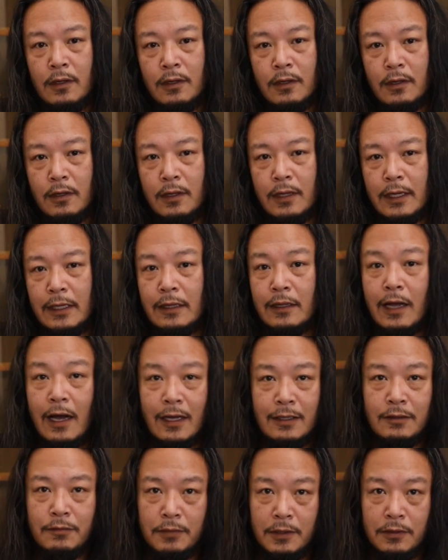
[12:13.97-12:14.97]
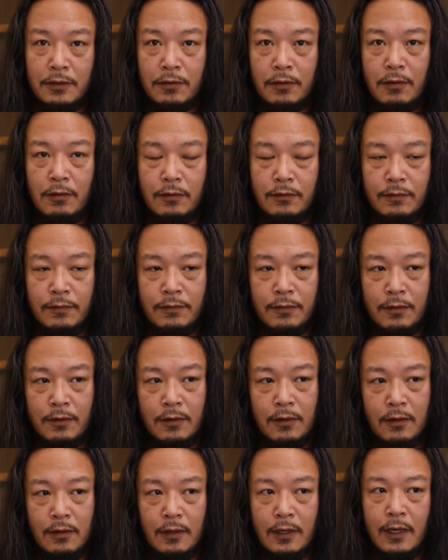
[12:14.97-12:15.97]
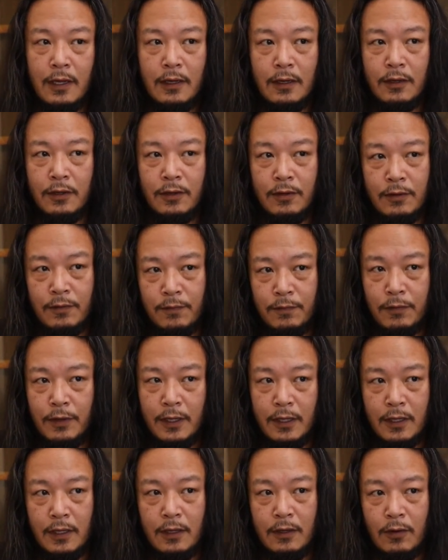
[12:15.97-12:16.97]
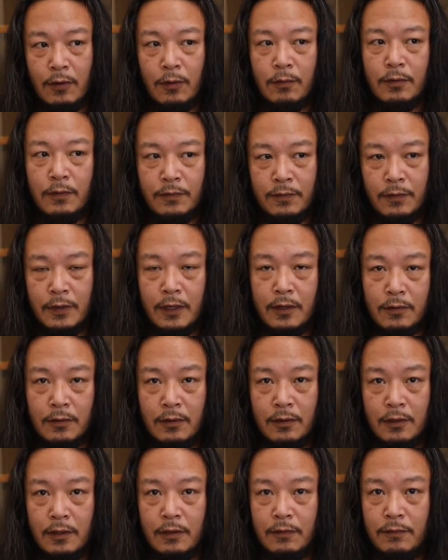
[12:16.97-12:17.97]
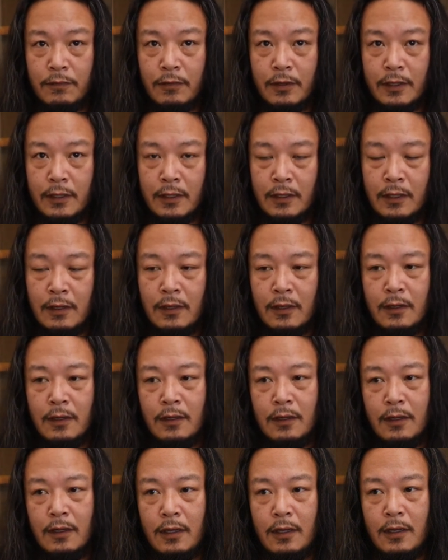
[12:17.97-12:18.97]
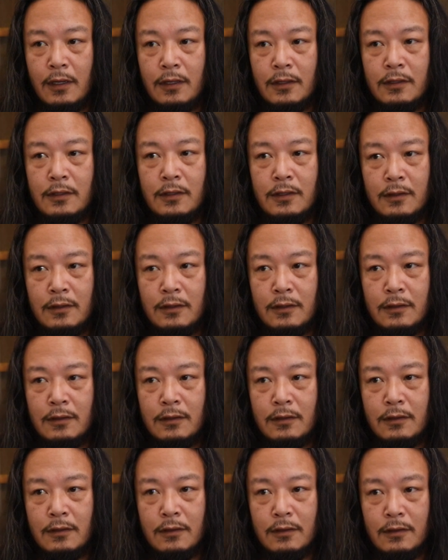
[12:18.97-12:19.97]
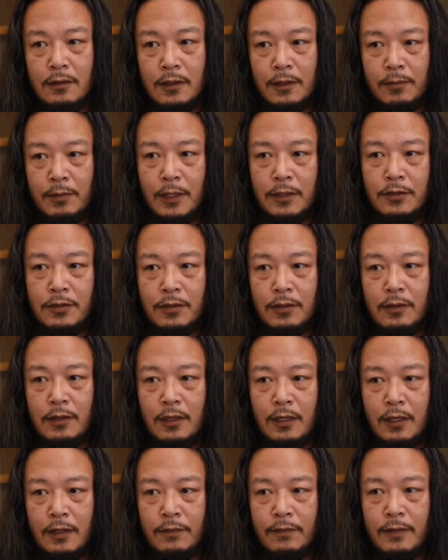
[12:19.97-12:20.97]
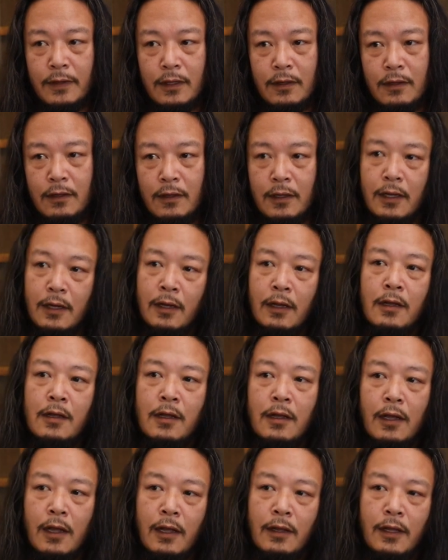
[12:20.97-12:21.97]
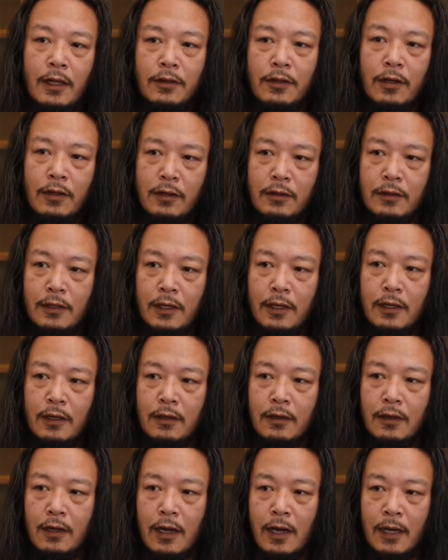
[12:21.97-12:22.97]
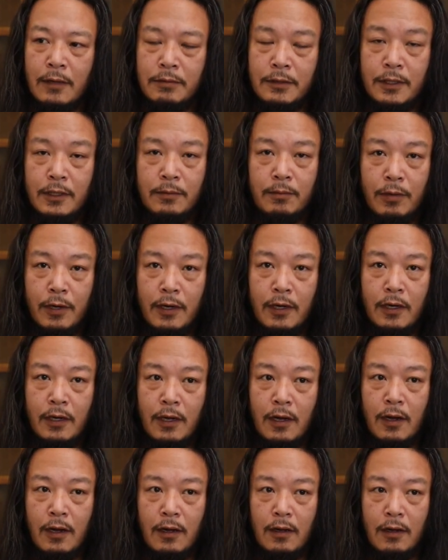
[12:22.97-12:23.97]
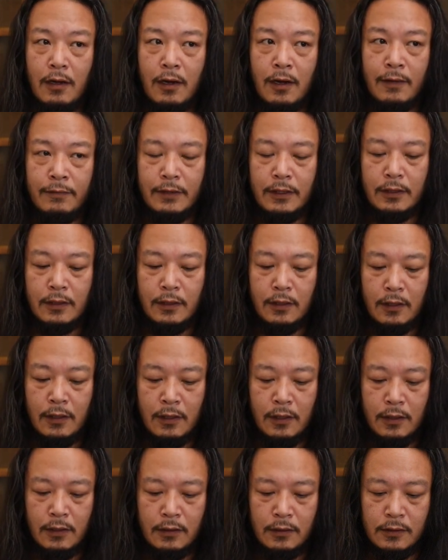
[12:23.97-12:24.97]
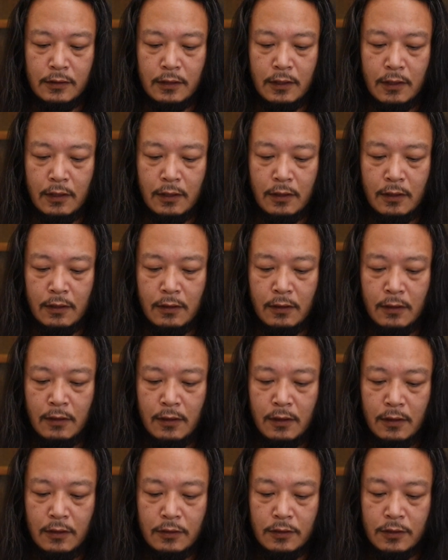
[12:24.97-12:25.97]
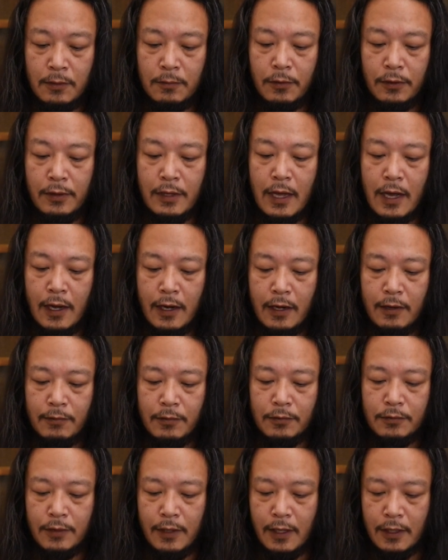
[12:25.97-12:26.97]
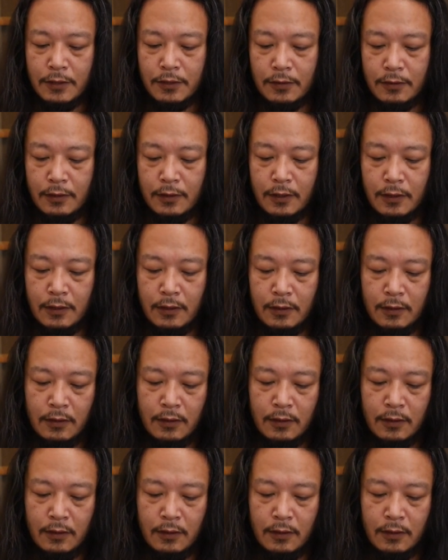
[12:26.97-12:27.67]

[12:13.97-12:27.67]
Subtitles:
like last result for like, you know, flicking over flick or under flick is eventually if it like. And then another thing I see very often is someone not able to actually